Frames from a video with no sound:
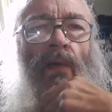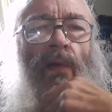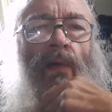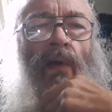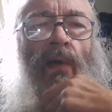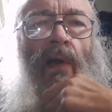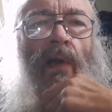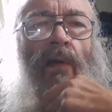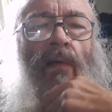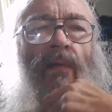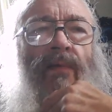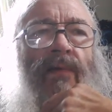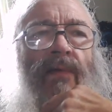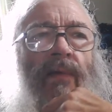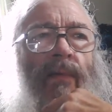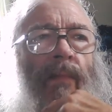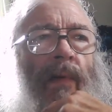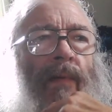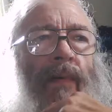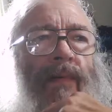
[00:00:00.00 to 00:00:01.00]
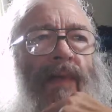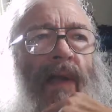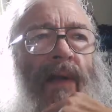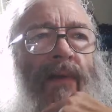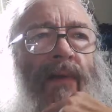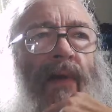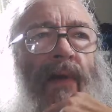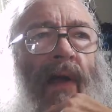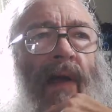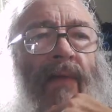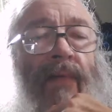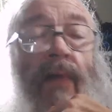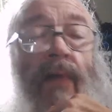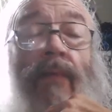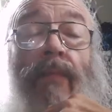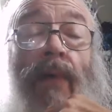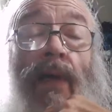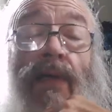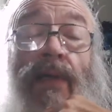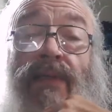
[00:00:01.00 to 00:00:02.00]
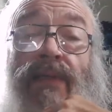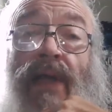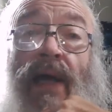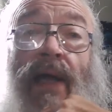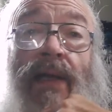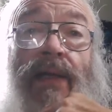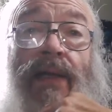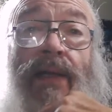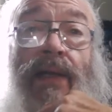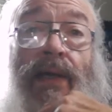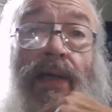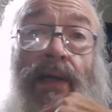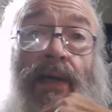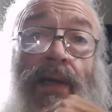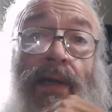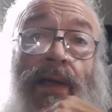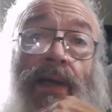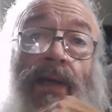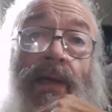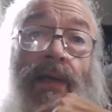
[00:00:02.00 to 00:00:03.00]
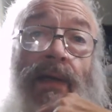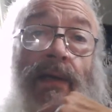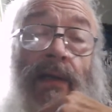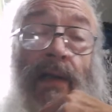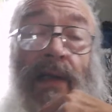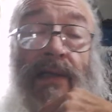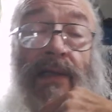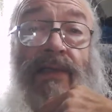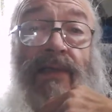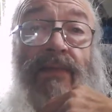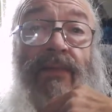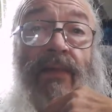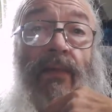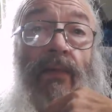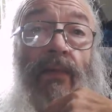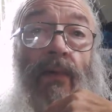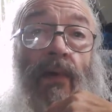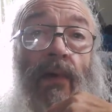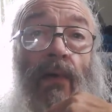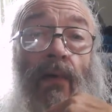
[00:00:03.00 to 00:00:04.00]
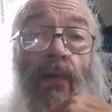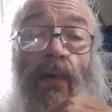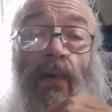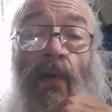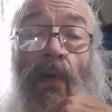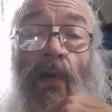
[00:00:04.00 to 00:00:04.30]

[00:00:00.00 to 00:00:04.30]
I don't know if she remembers how to drive it, but it's not licensed for the road.